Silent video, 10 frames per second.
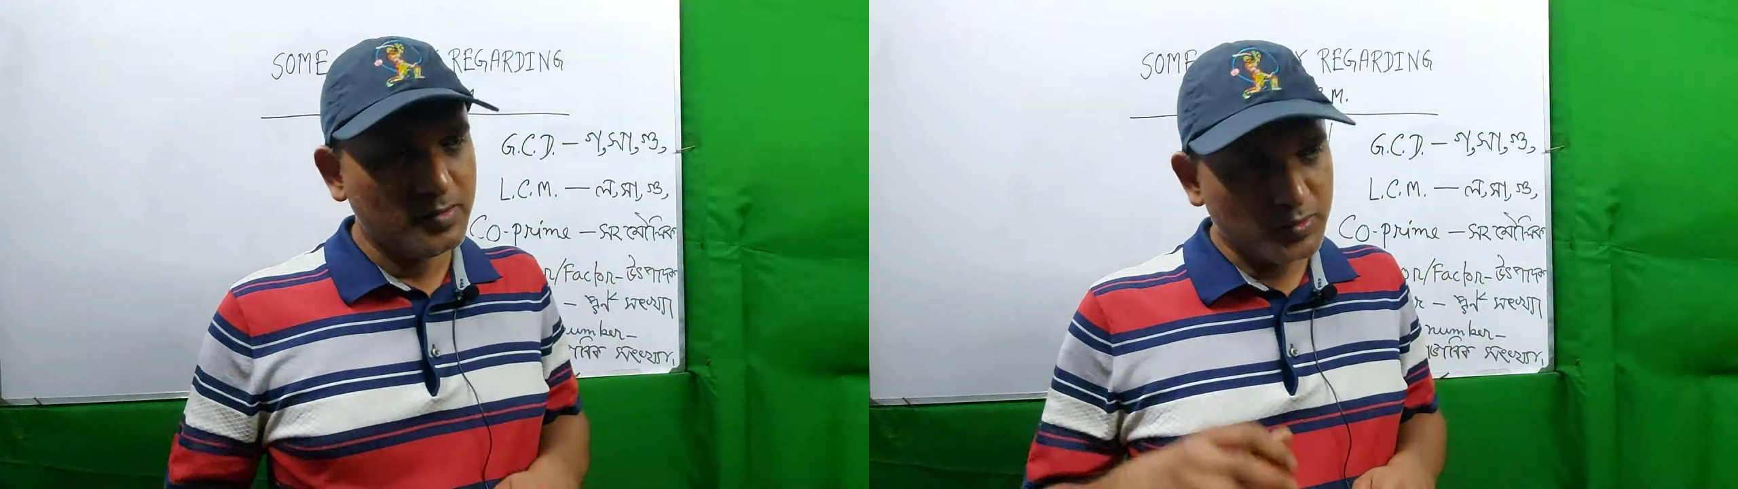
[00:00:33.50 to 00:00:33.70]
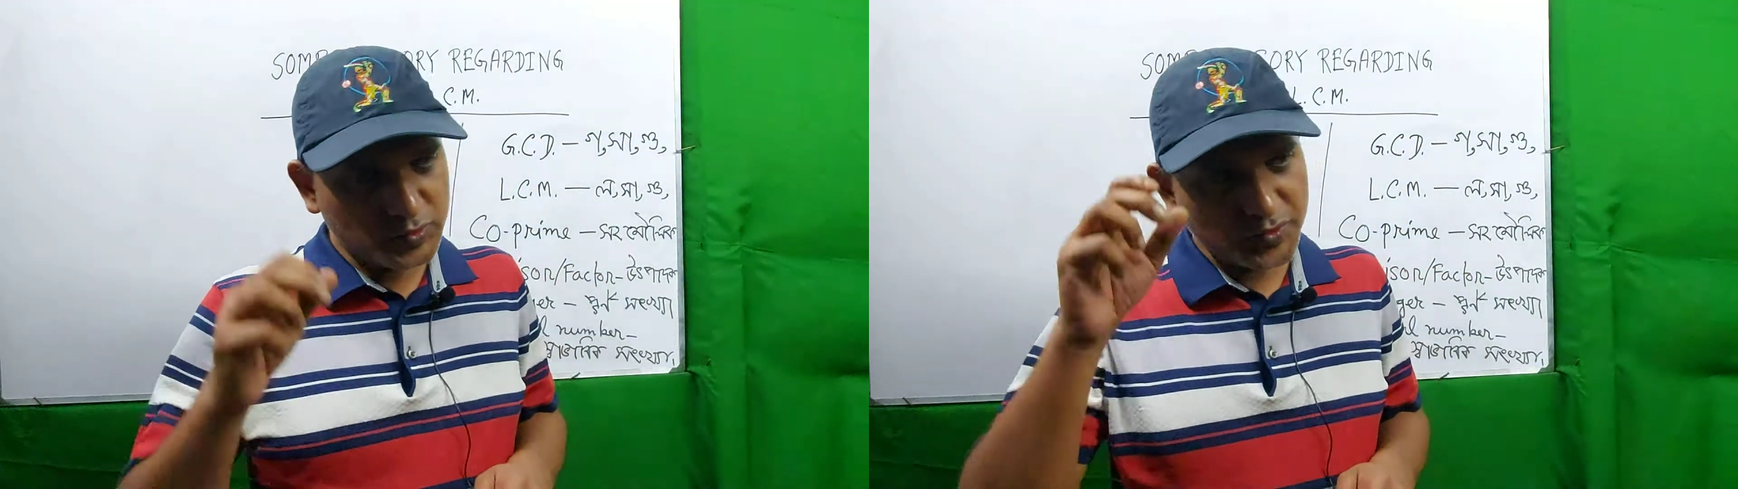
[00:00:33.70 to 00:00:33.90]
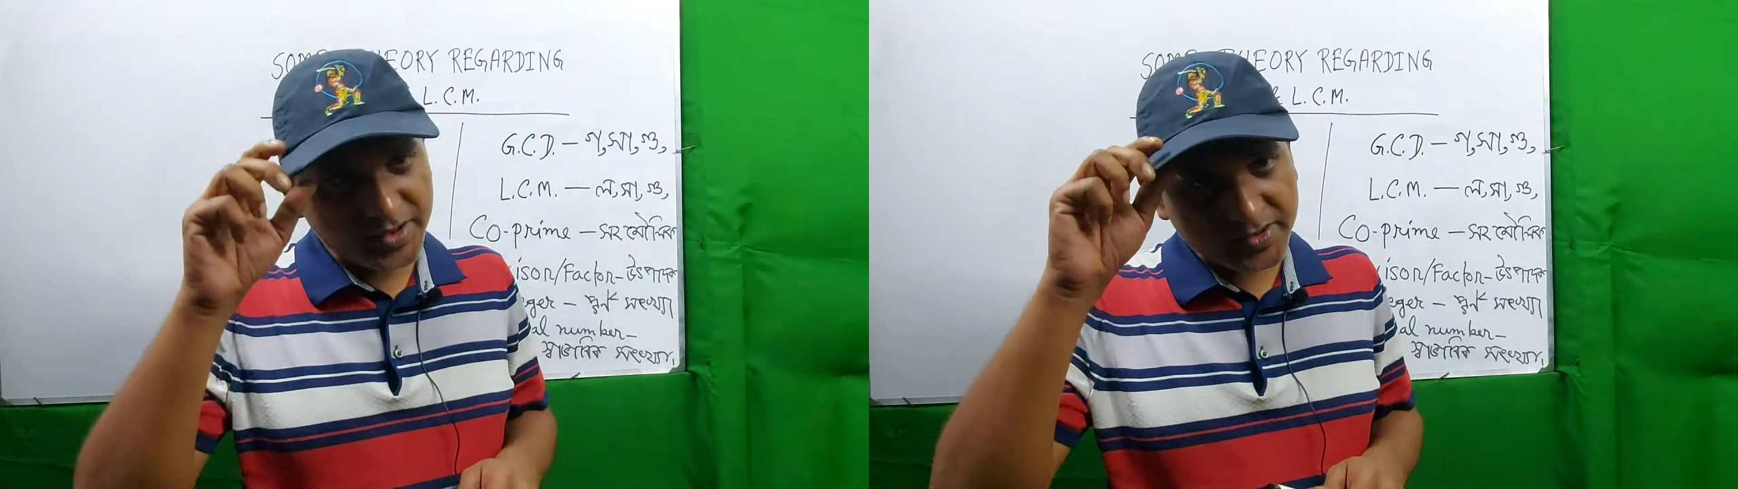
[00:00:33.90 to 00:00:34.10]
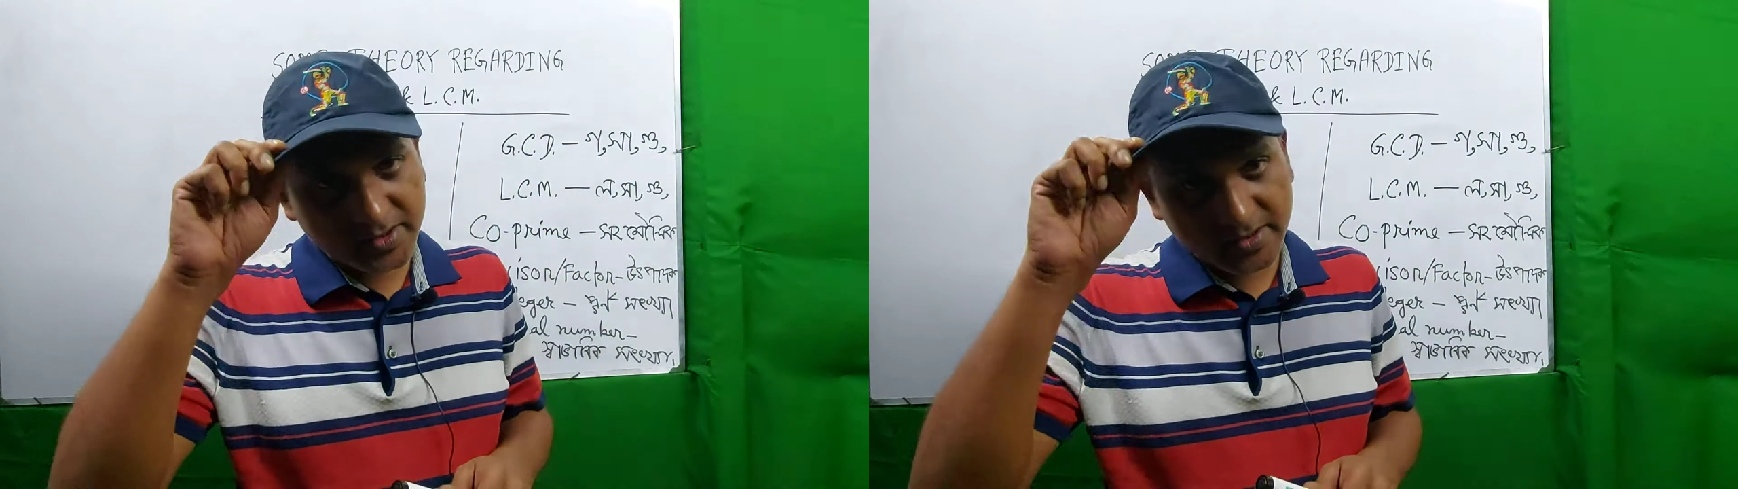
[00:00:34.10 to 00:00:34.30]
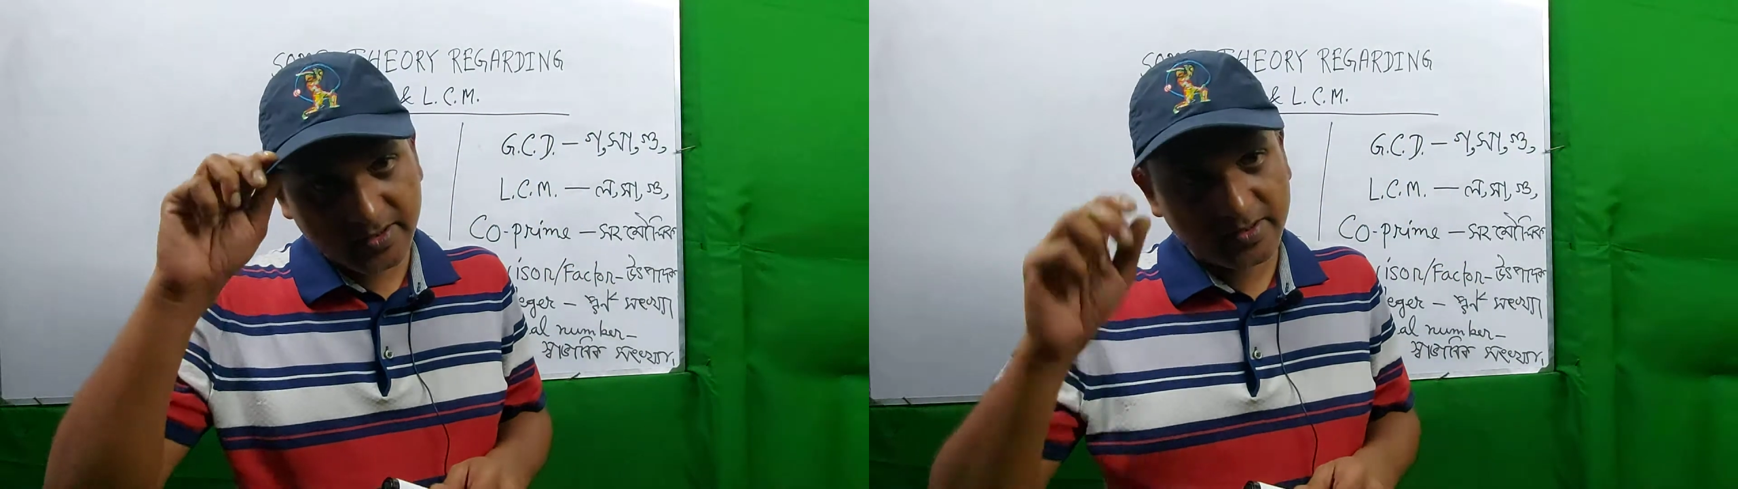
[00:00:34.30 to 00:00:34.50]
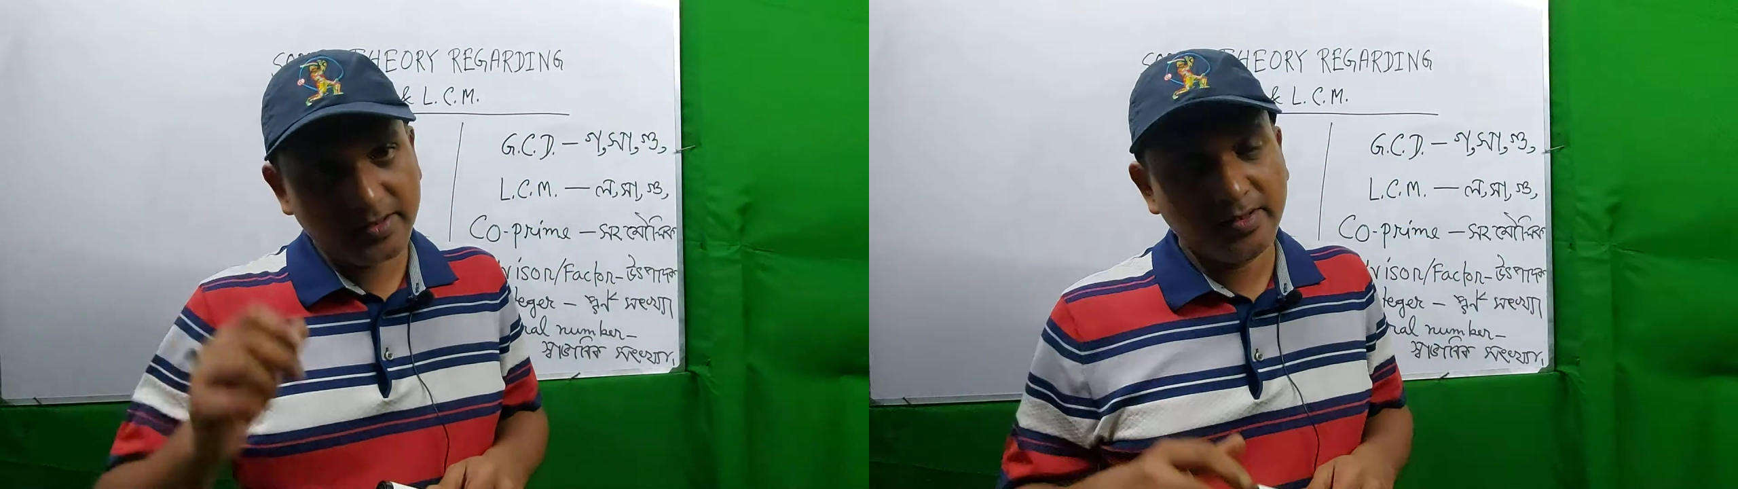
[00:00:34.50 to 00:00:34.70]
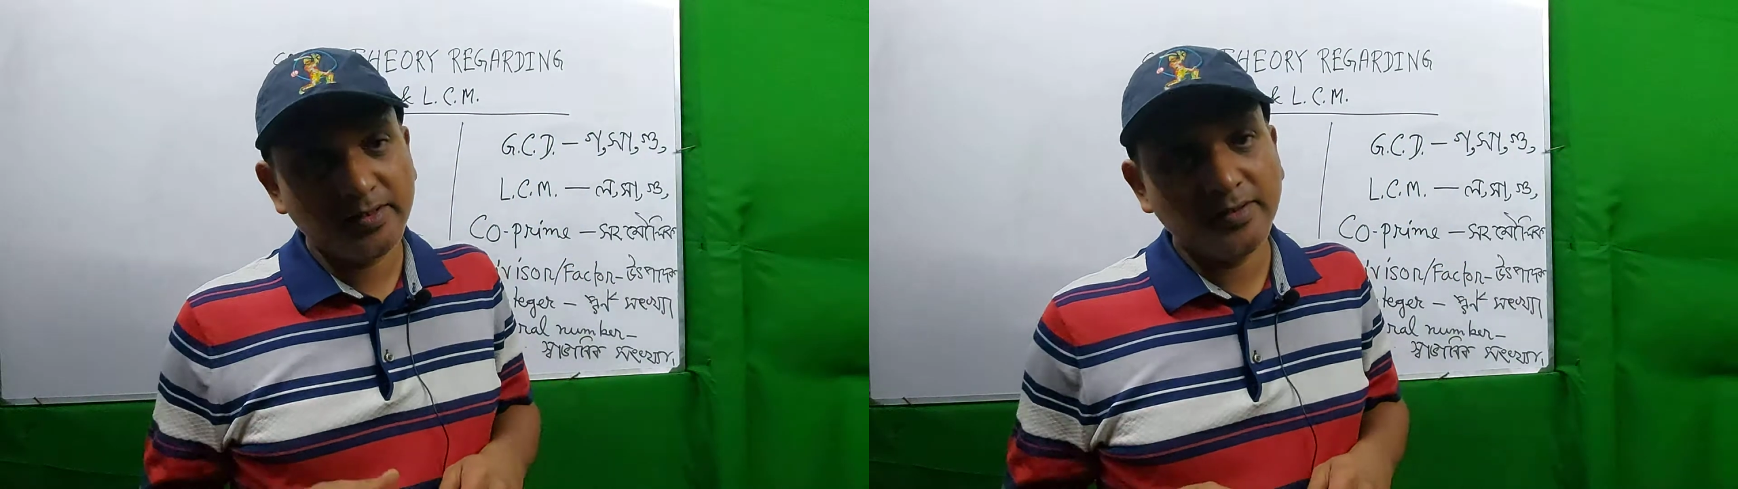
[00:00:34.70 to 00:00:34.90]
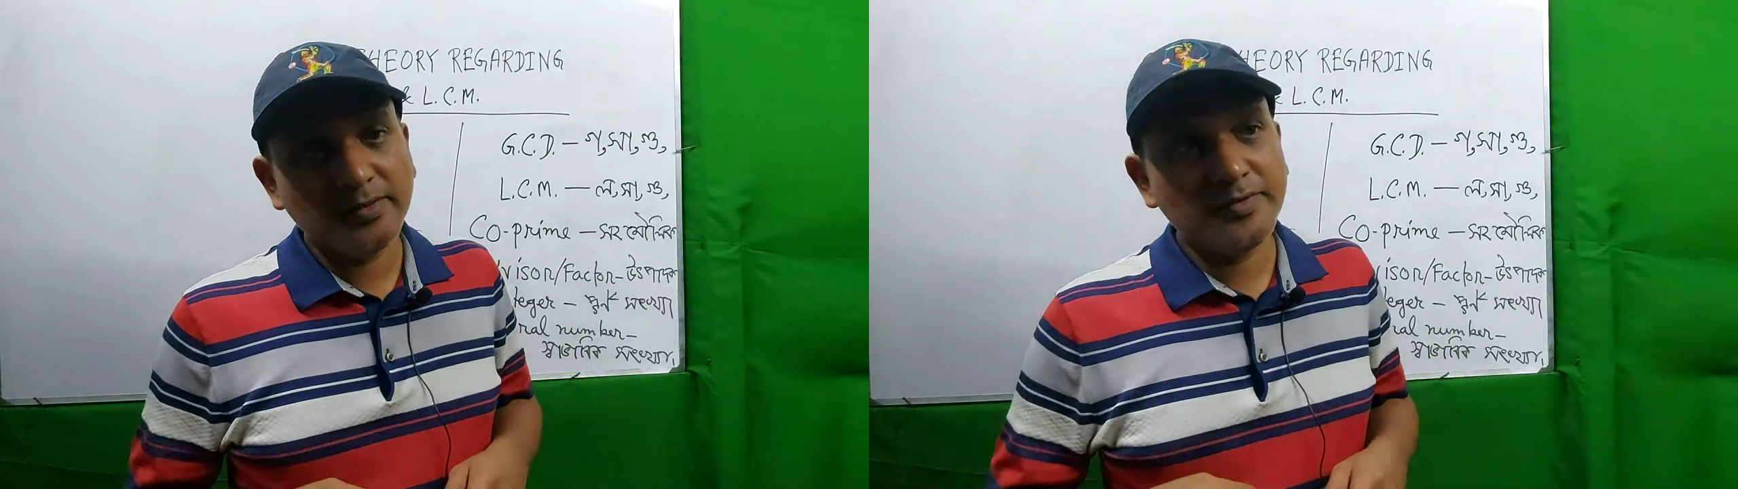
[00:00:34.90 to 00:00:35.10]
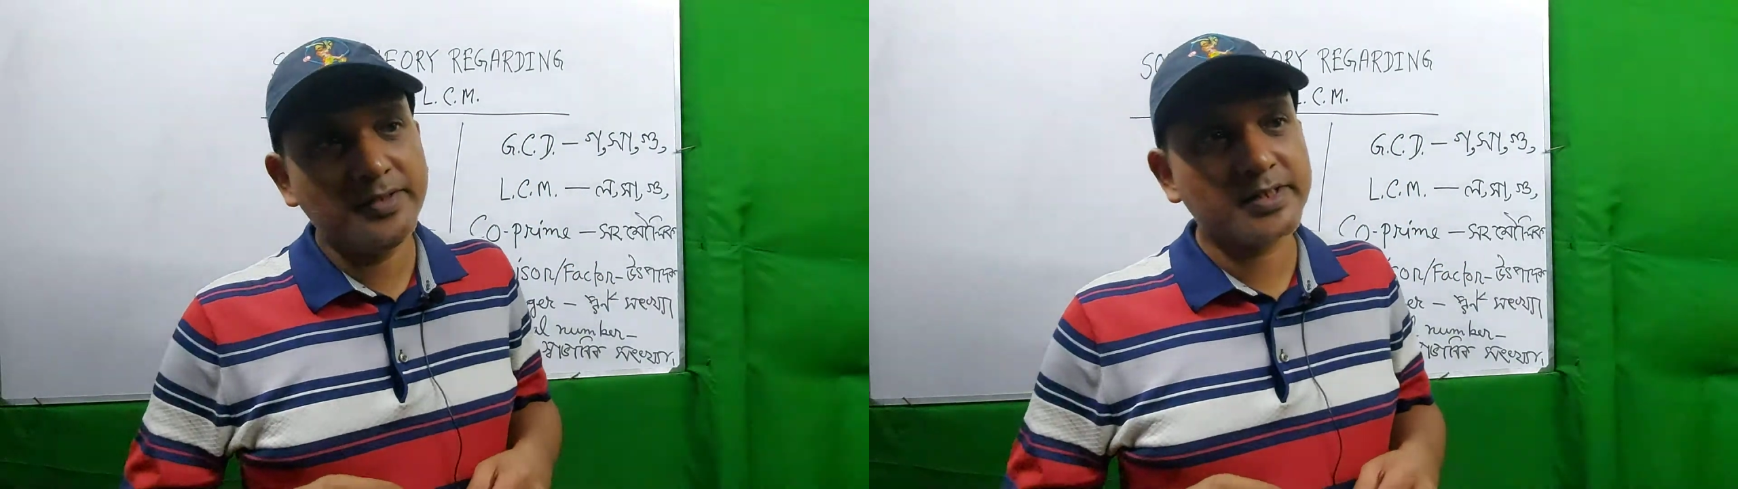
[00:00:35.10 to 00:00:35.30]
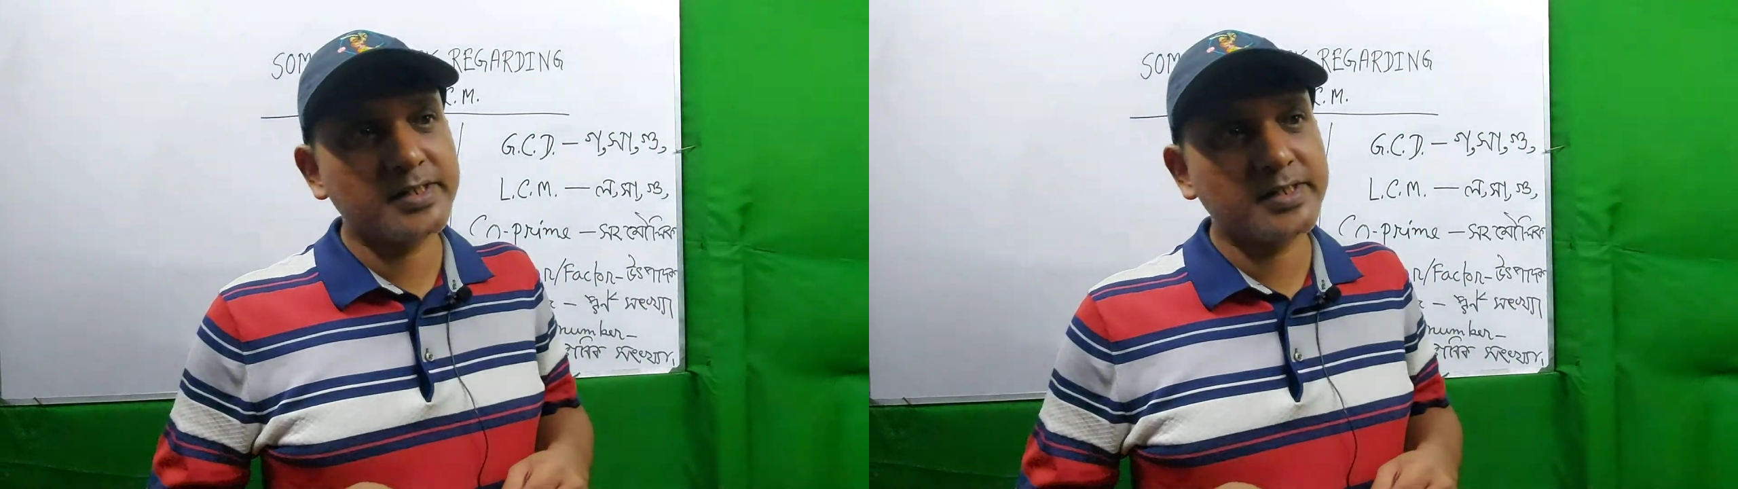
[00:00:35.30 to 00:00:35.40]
so that their